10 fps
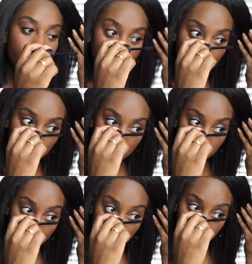
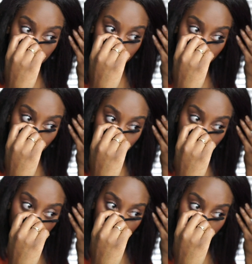But
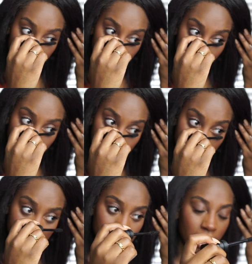here, I also will be
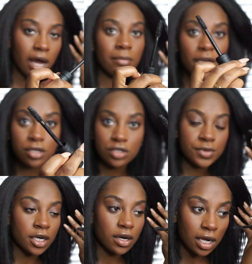discussing, like on my YouTube
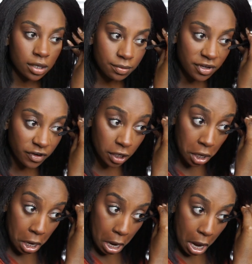channel, kind of pivoting,
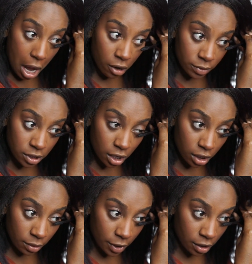I'll be talking
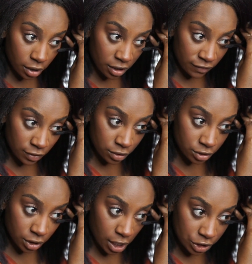about
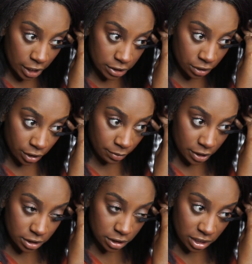influencer contracts,
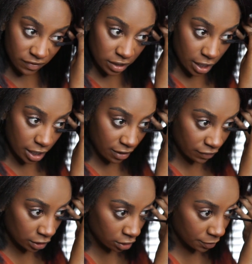agreements, and stuff like that. I have
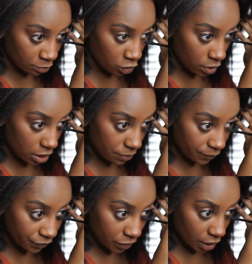a little bit more.
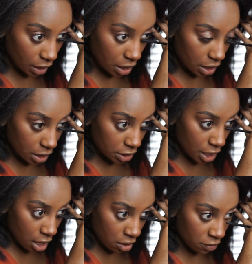
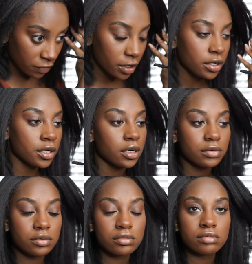Not over, you know,
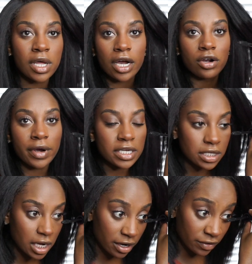not crazy,
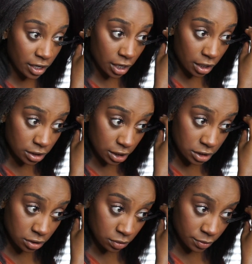not every day, because I
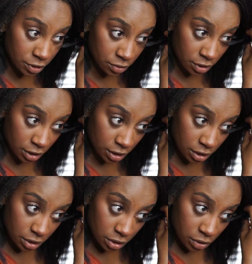still will be doing
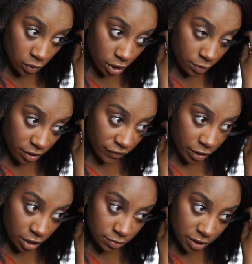workwear
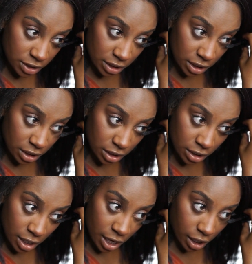videos because at the end of the
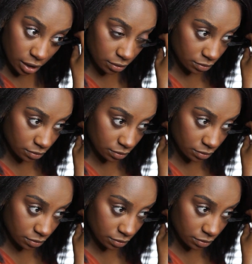day,